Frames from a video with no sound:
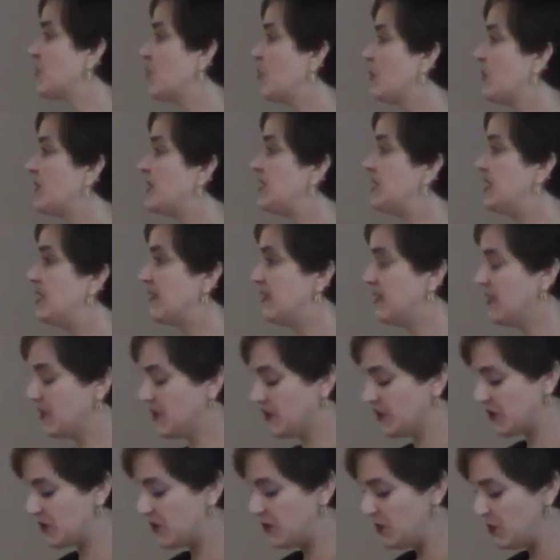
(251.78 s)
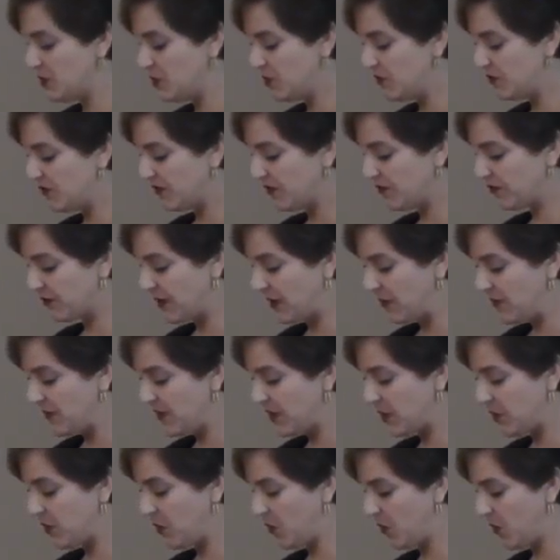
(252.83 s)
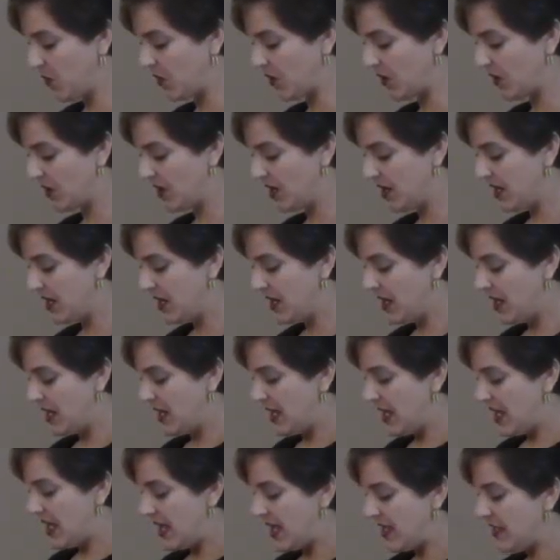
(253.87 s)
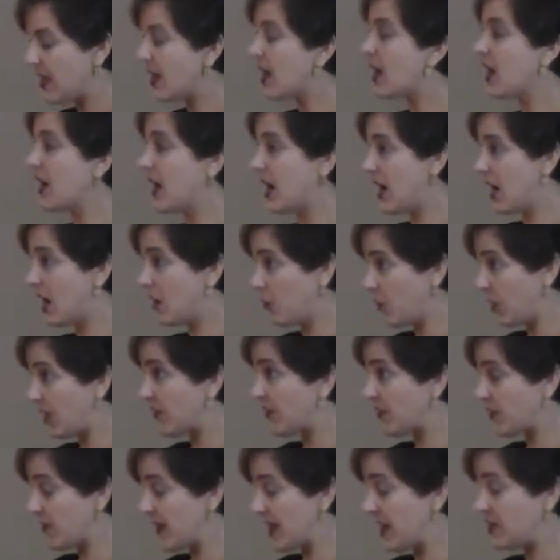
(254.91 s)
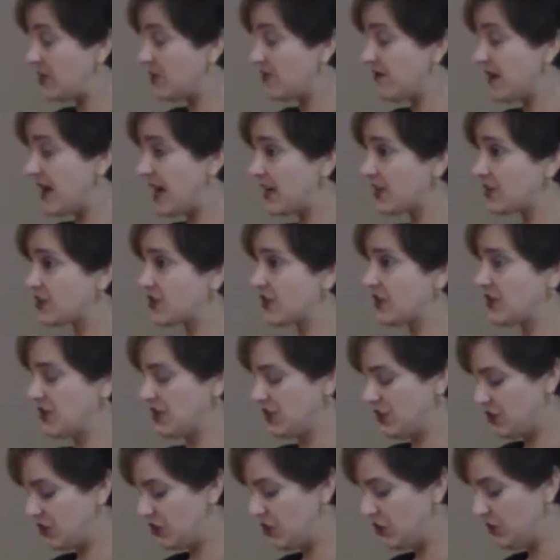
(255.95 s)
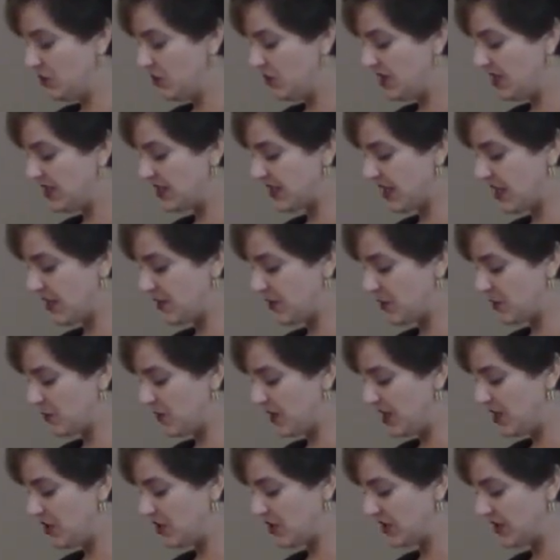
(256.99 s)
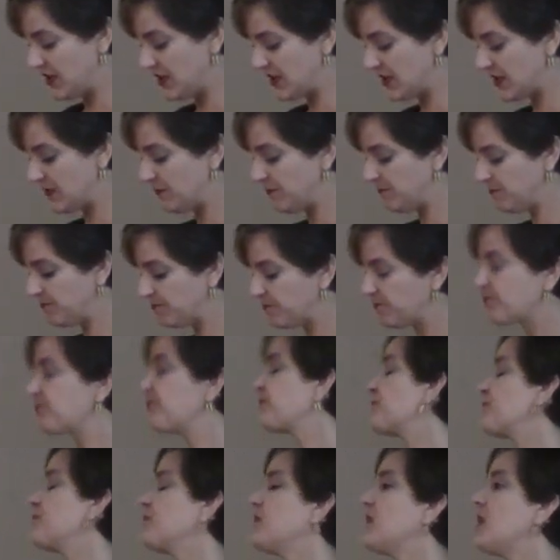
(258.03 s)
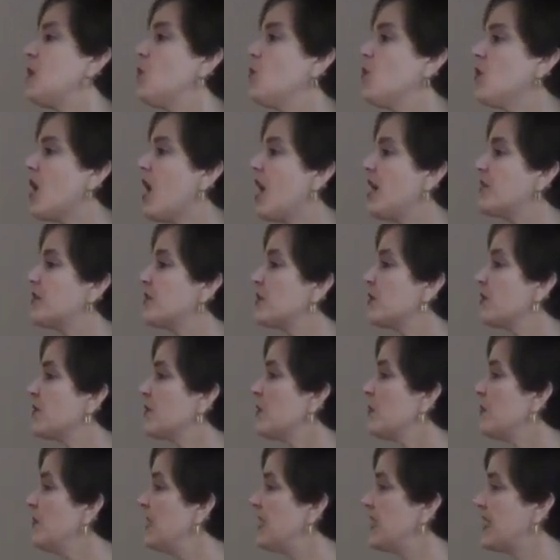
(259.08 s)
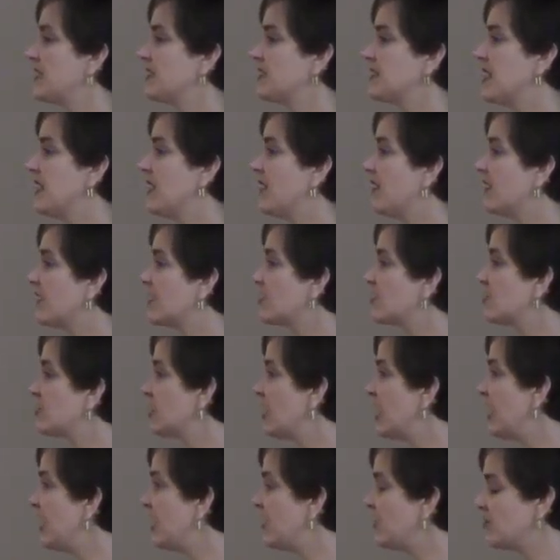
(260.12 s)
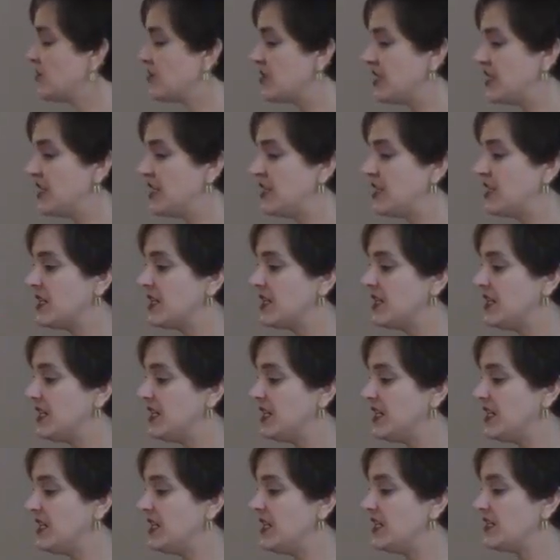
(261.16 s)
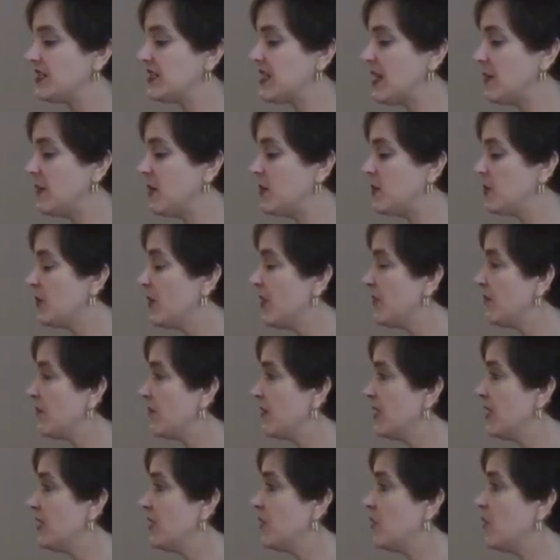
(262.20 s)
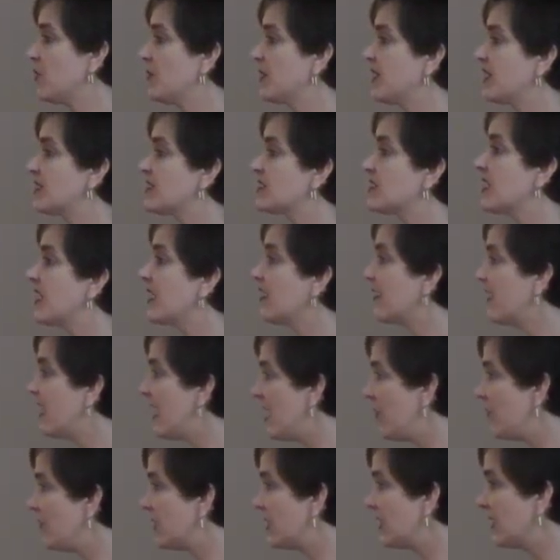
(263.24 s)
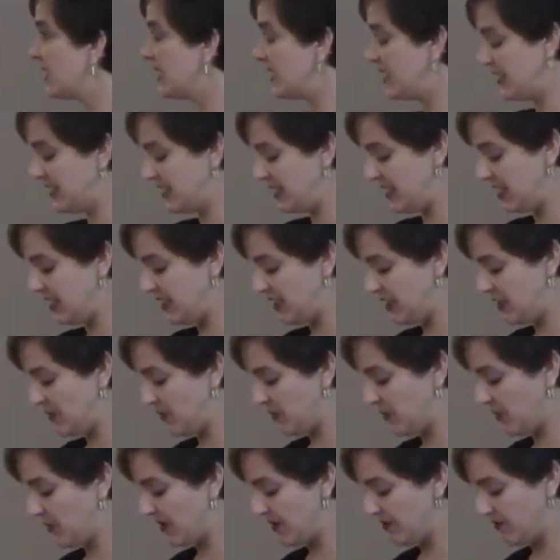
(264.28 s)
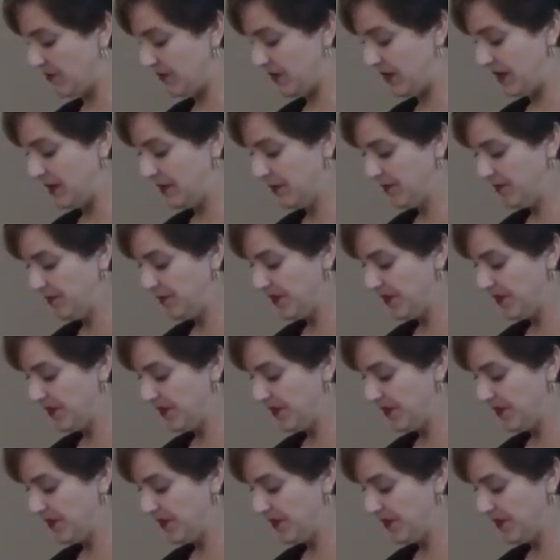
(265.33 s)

or materials move from the core where they're manufactured to these other regions, either because they are exchanged in the semi periphery or because they are emulated in the periphery.